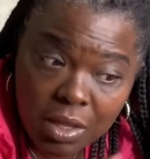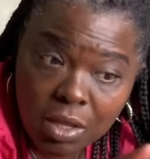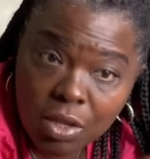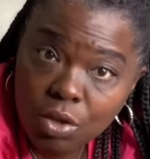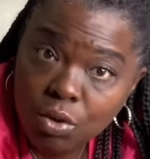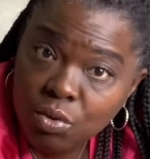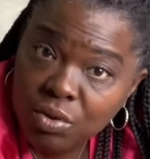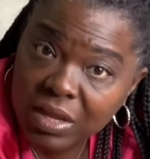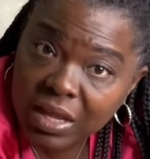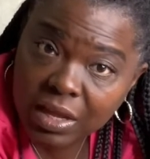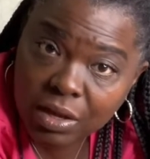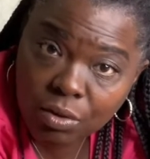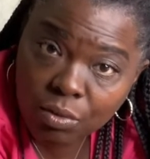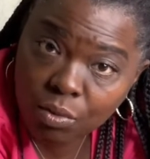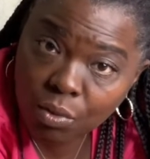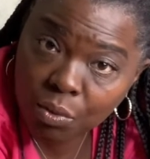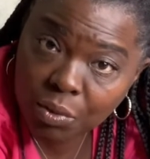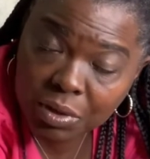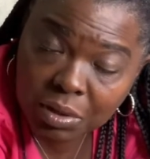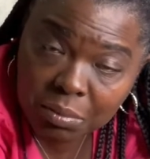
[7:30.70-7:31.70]
You can't
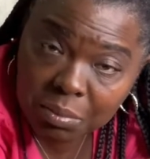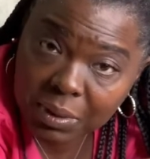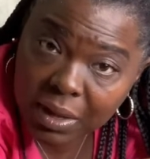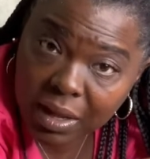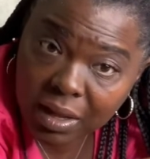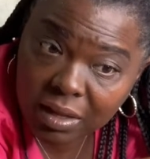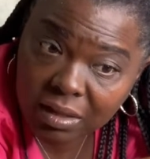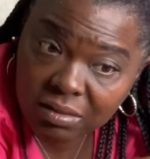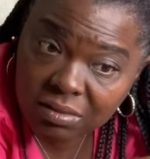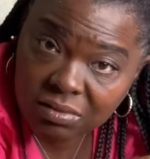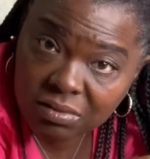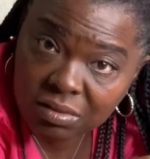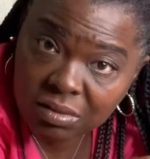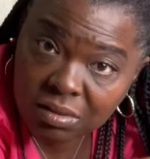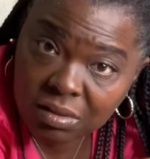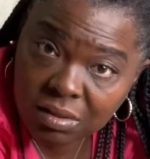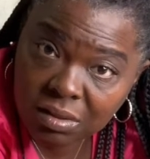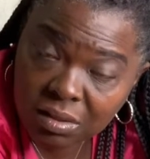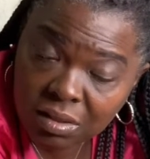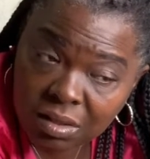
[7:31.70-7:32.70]
grow in a box,
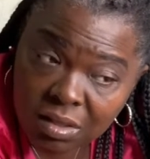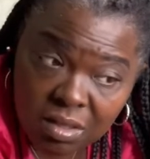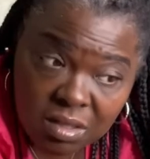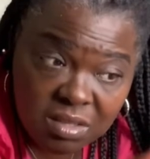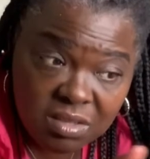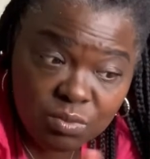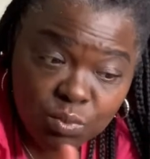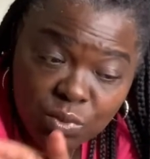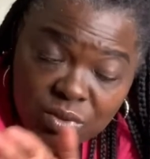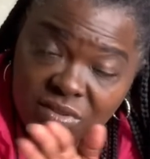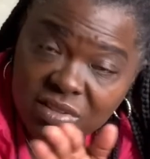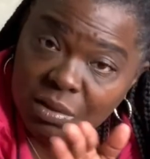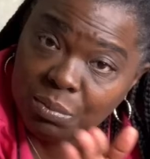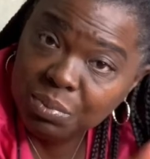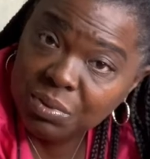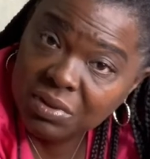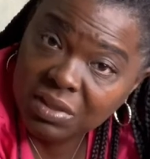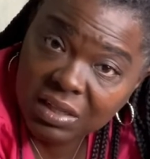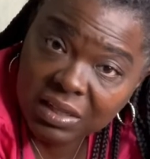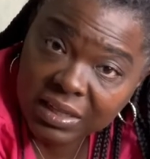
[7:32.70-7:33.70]
because once they
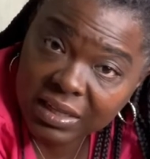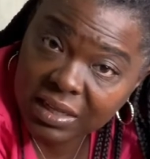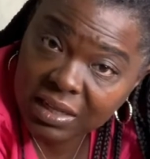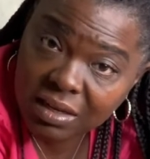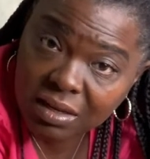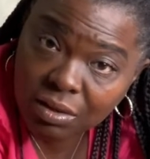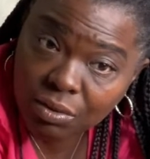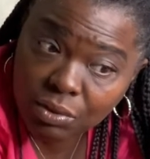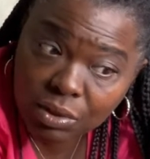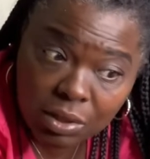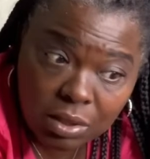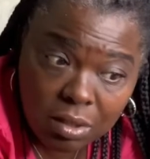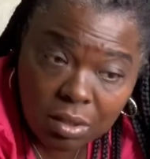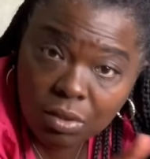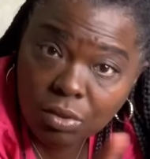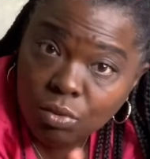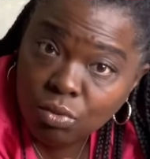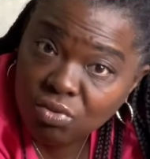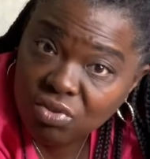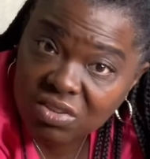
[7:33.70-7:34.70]
put the lid on it,
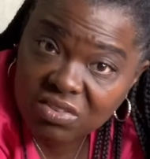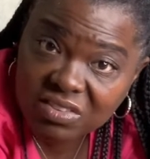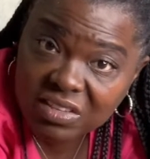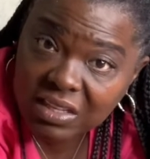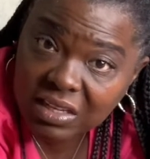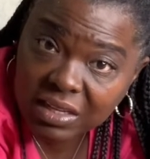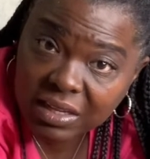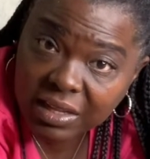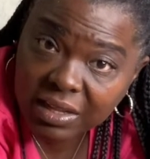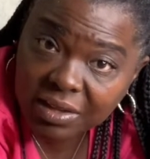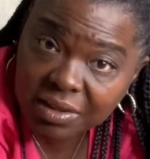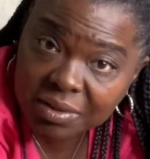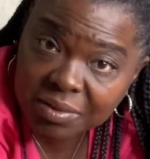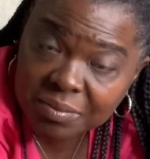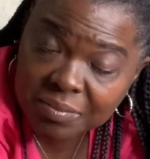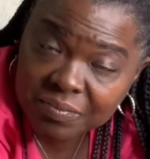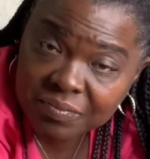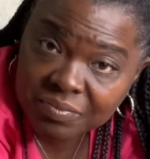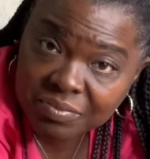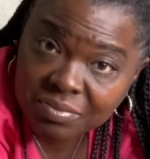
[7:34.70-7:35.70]
you just in there.
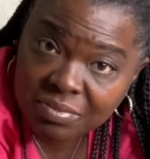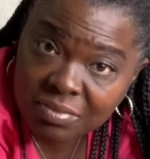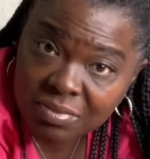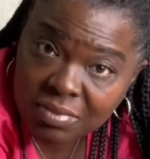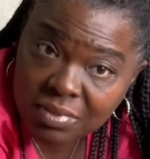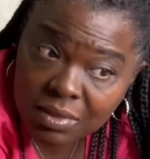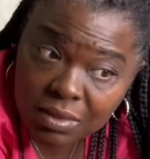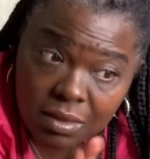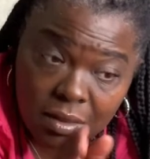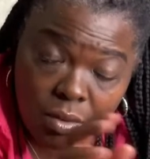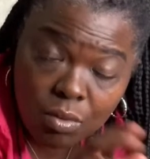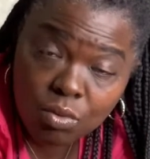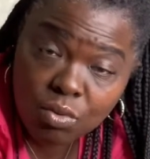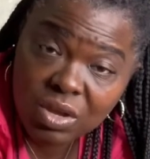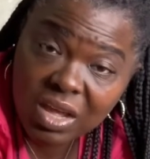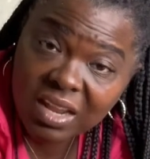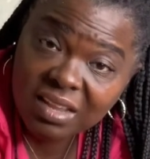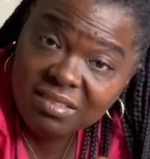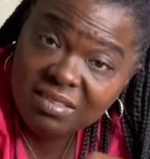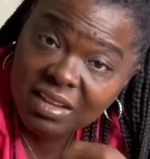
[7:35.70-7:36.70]
No, you
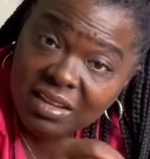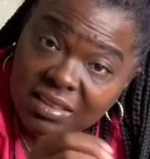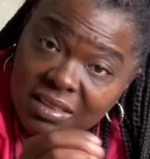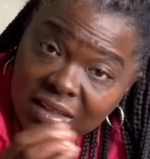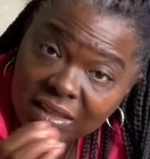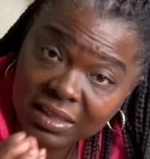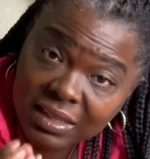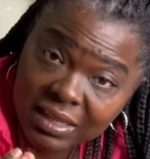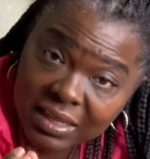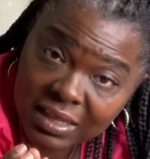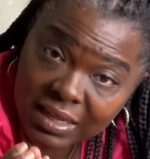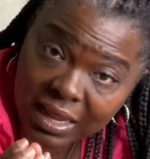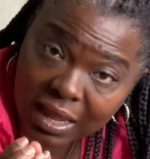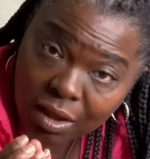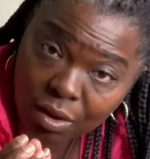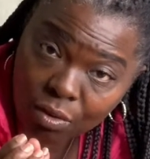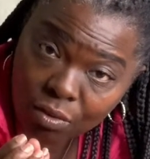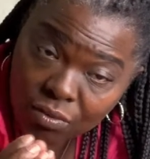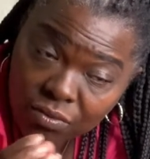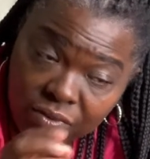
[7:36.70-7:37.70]
got to take the lid
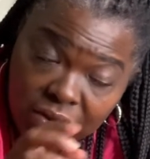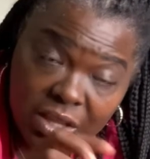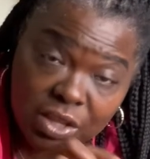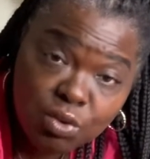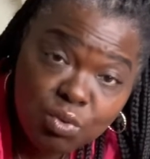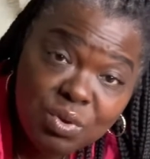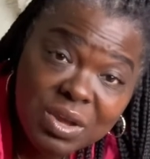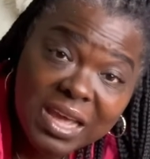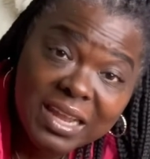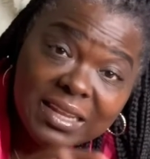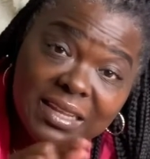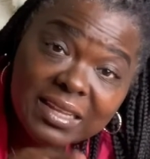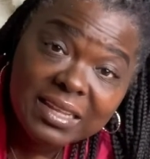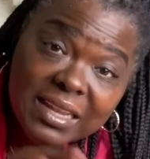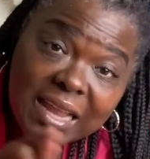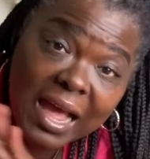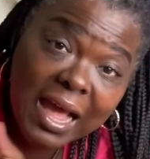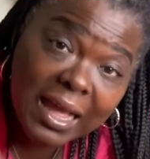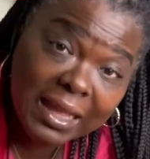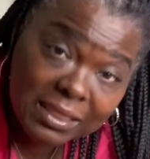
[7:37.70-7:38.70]
off, and you got to get
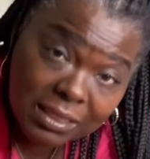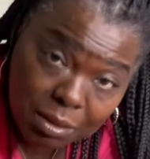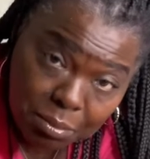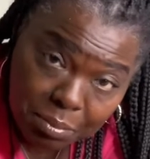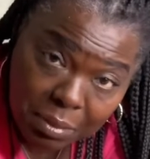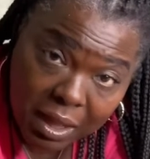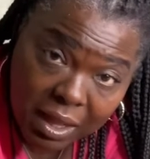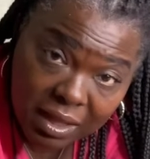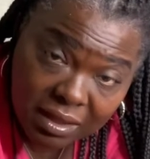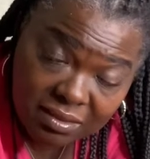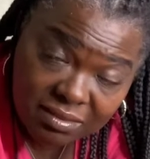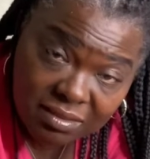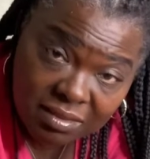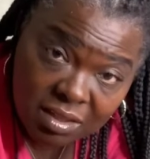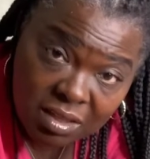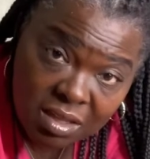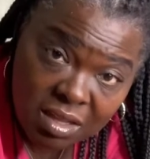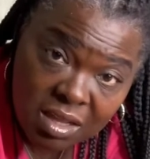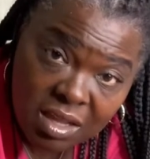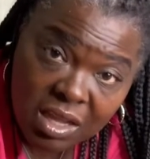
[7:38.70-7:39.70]
out the box
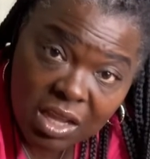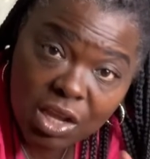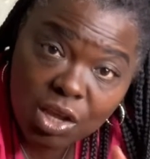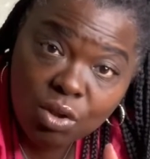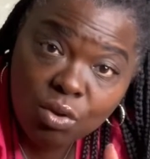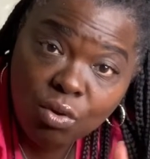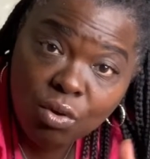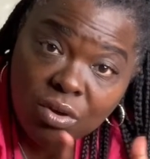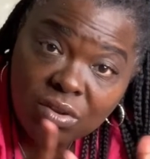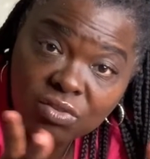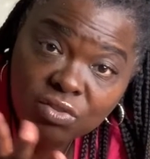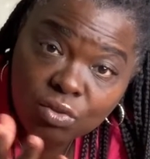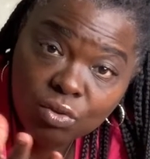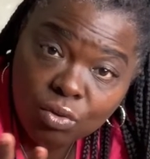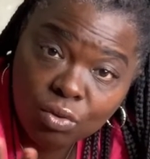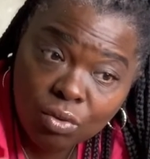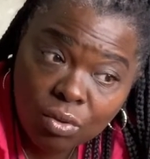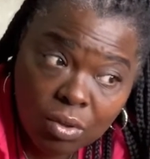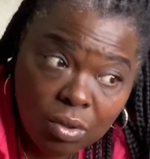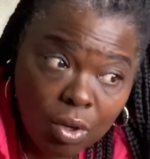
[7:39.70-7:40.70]
in order to
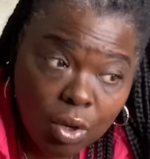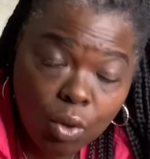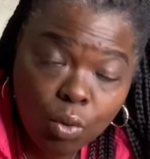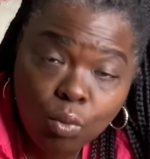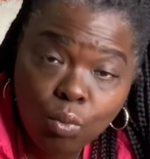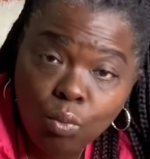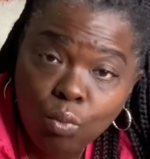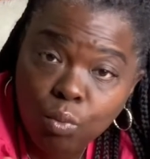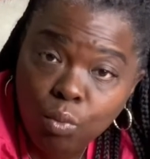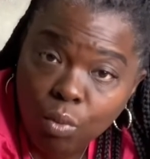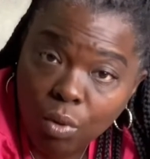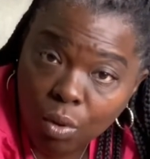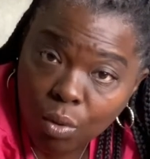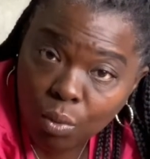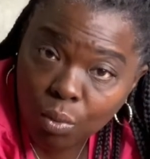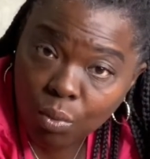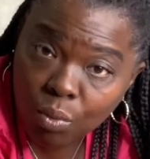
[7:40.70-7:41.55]
grow,